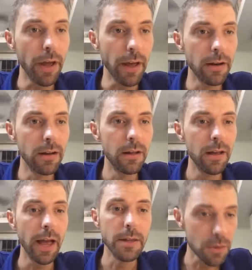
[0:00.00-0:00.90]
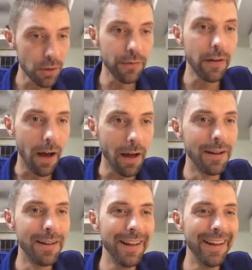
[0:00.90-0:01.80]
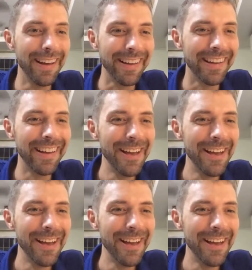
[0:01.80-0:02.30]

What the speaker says: it and serve God.